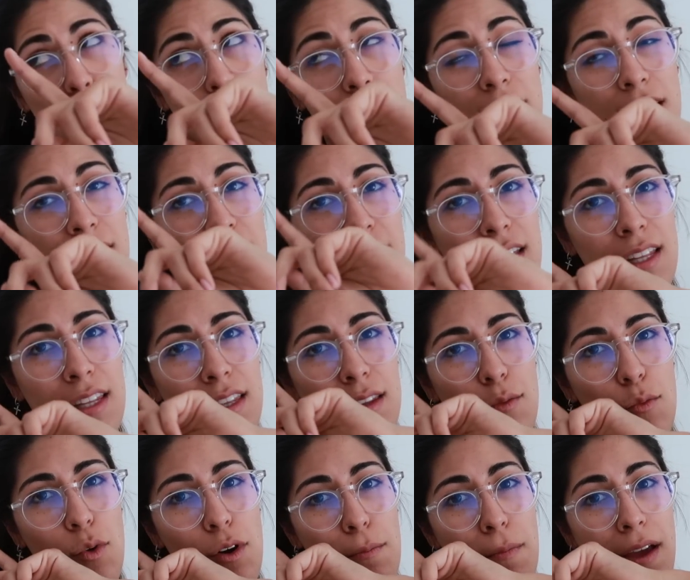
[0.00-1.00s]
one
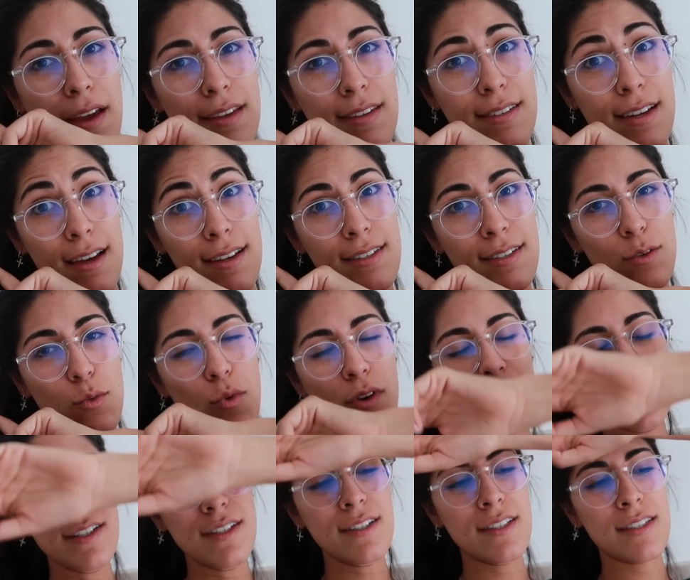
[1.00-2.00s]
in where my desk
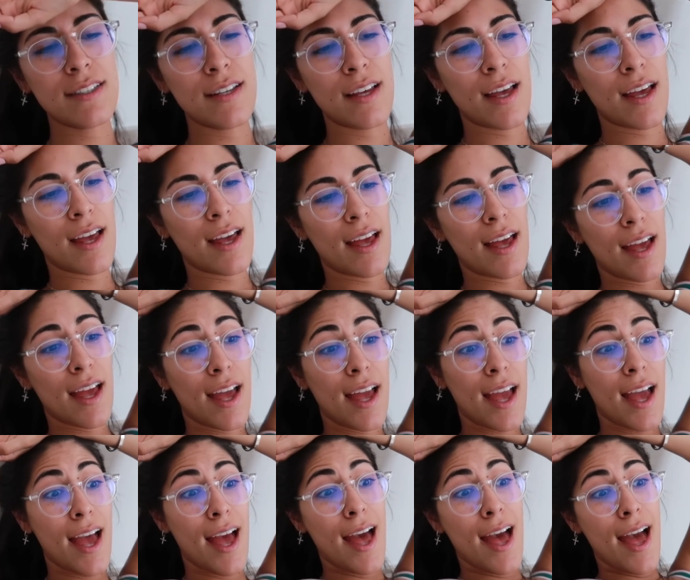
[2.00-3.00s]
was
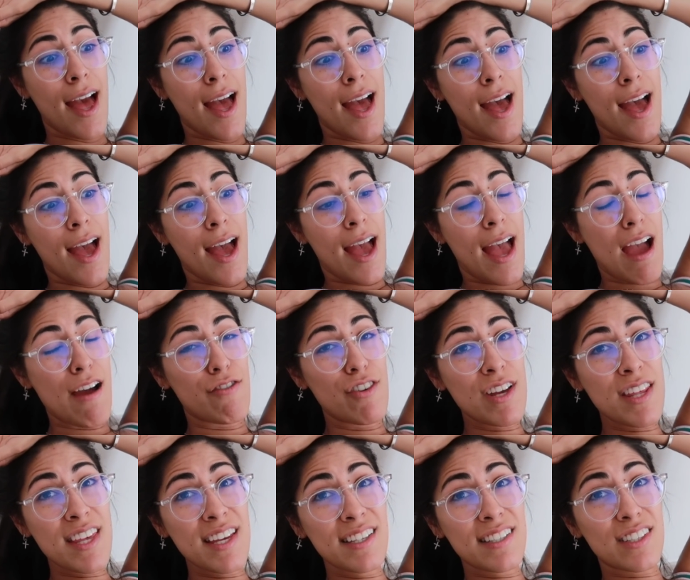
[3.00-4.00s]

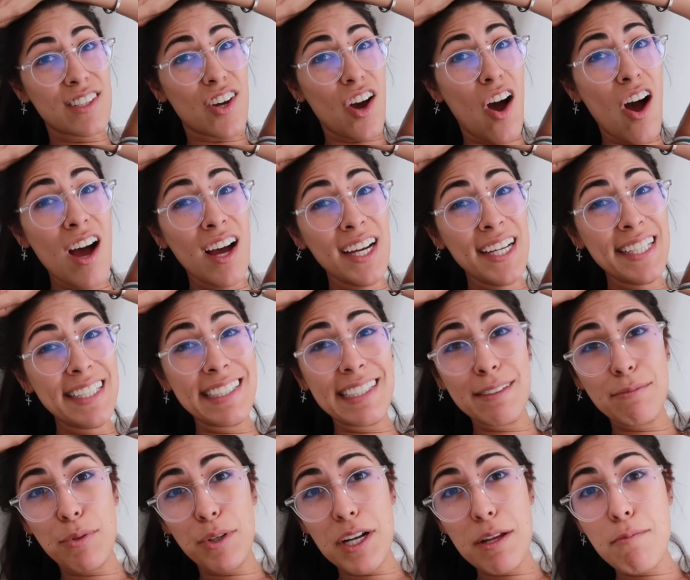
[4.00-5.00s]
everything's
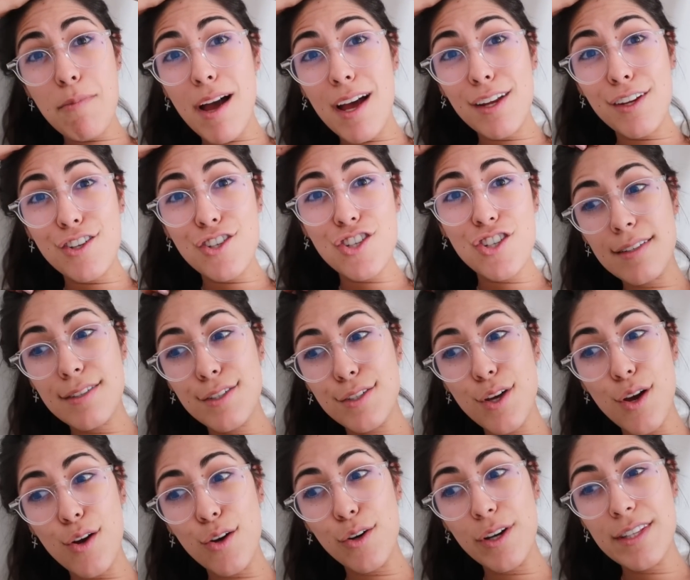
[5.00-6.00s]
gone pretty much.
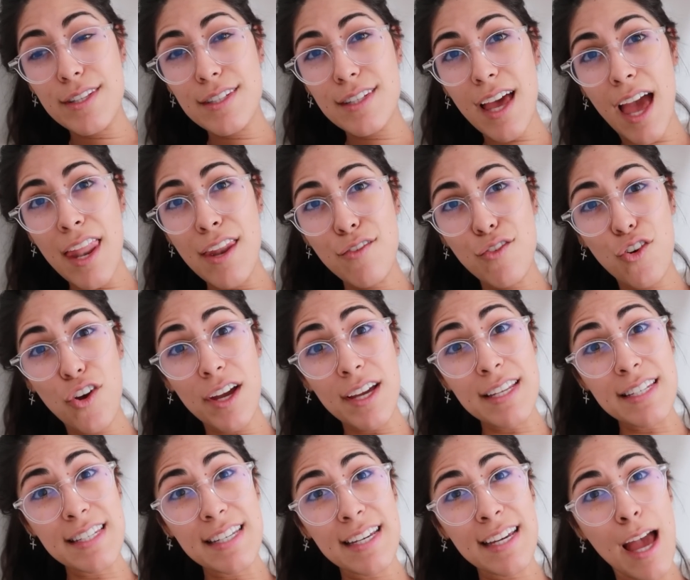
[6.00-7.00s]
So it's kind of
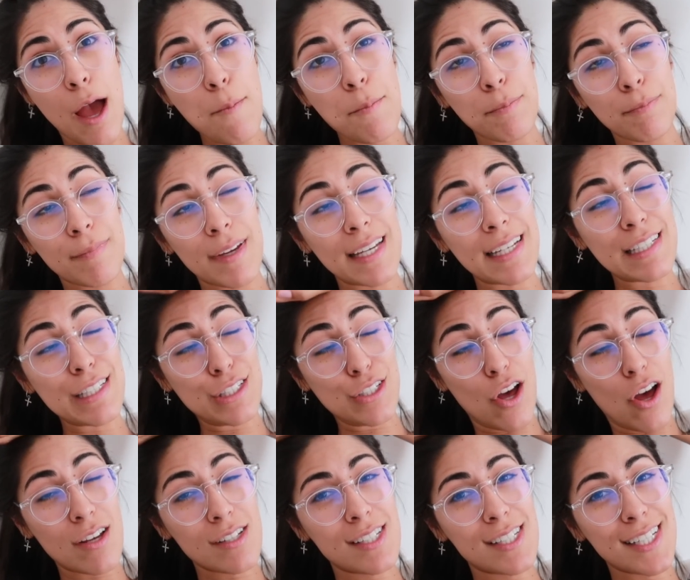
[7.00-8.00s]
crazy. I'm
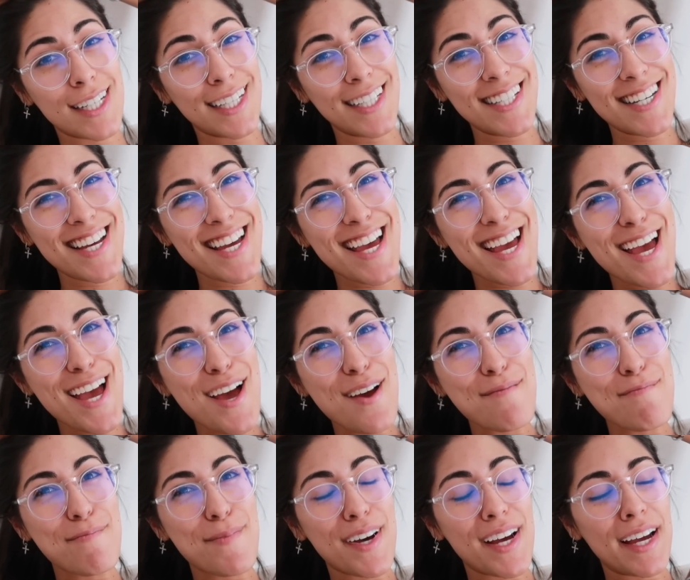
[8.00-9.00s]
exhausted,
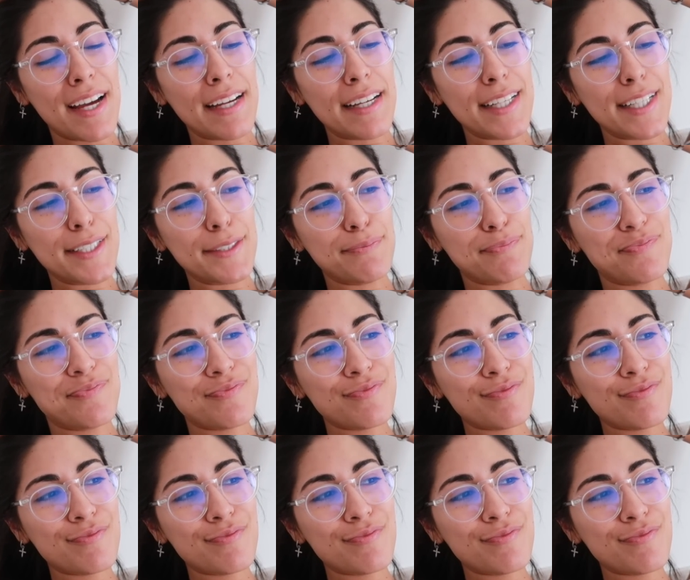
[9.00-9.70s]
but